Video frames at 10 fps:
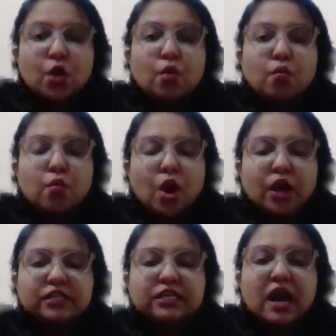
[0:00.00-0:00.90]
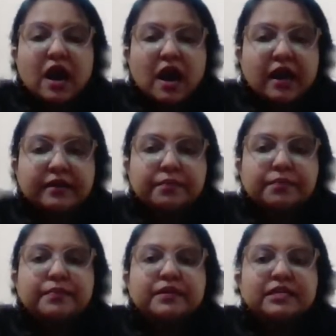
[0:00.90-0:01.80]
what are
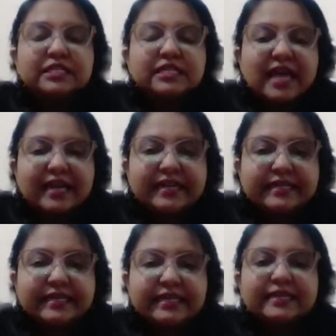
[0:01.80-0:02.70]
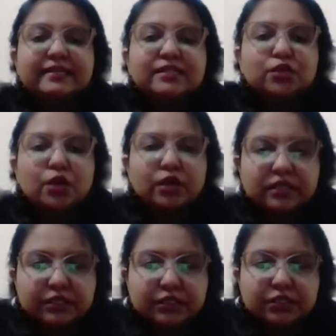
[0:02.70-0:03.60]
personality
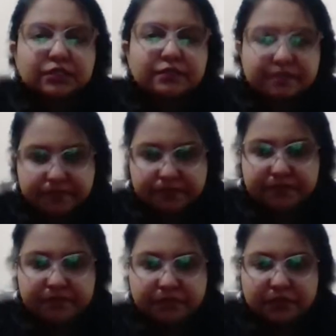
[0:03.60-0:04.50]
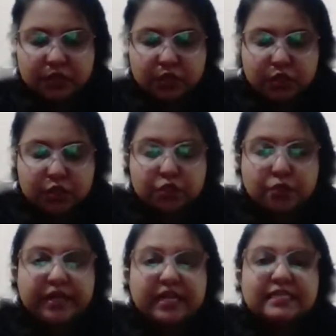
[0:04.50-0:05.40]
disorders?
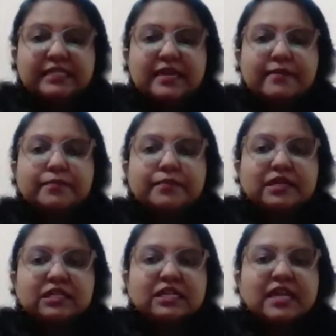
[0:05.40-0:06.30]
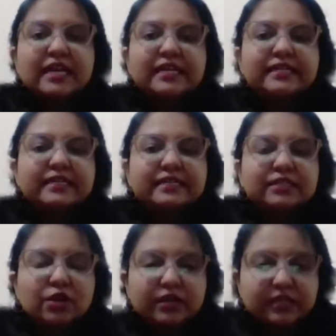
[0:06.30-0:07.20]
So, when I say personality
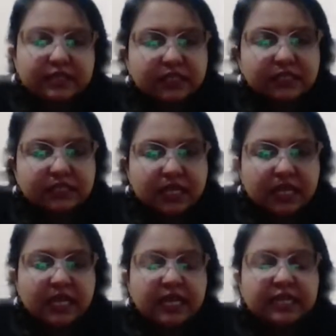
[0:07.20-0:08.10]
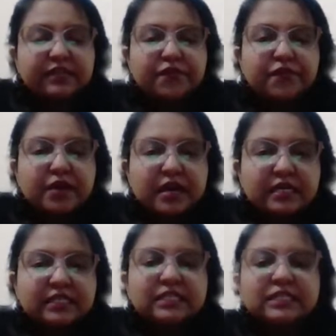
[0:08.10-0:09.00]
disorders, the
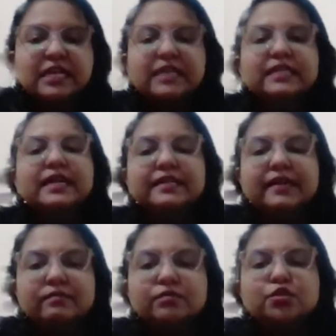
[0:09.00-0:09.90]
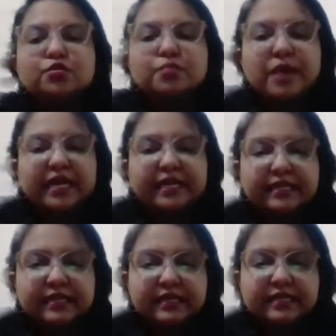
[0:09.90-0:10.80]
first thing that comes to
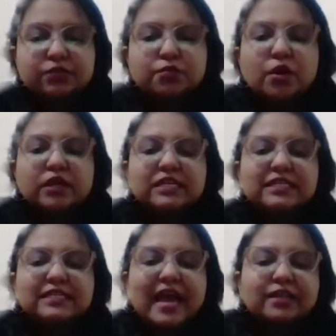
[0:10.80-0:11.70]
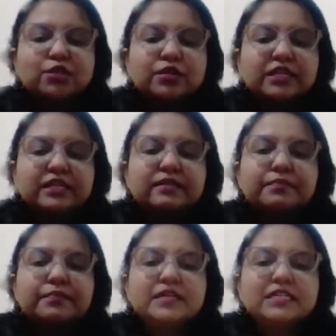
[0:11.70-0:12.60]
mind is what is actually the
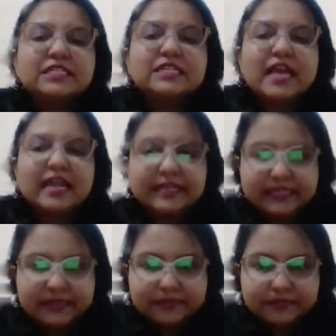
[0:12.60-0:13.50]
personality.